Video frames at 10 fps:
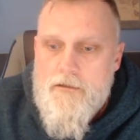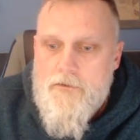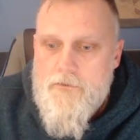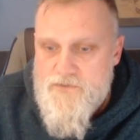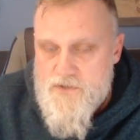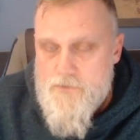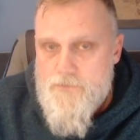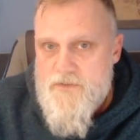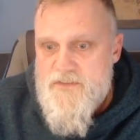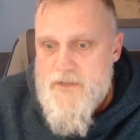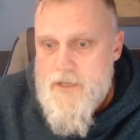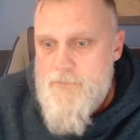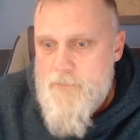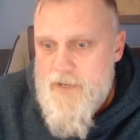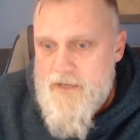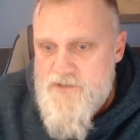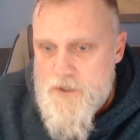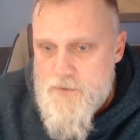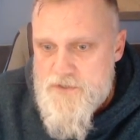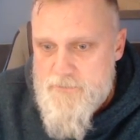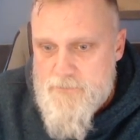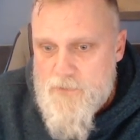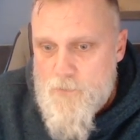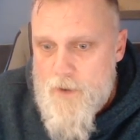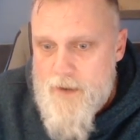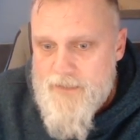the zones of setup, I might have chosen a bit more widely.